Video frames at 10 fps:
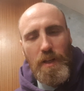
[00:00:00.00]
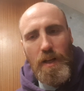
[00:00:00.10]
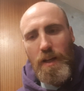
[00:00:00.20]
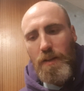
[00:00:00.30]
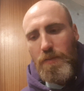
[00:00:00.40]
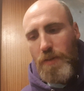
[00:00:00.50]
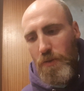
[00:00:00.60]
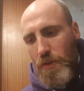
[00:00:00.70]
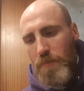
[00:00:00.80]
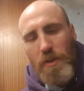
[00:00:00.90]
and feel
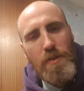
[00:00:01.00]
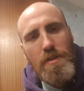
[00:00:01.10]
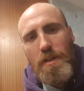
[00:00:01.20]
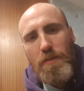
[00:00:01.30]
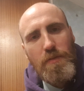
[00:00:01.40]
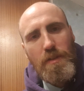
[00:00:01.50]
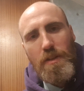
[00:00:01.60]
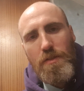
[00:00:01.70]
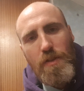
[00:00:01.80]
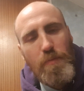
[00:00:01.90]
good about yourself and
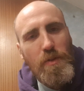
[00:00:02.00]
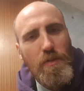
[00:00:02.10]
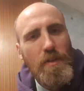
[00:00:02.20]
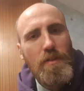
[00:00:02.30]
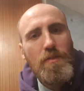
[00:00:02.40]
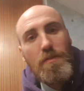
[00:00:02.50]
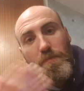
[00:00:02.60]
contribute and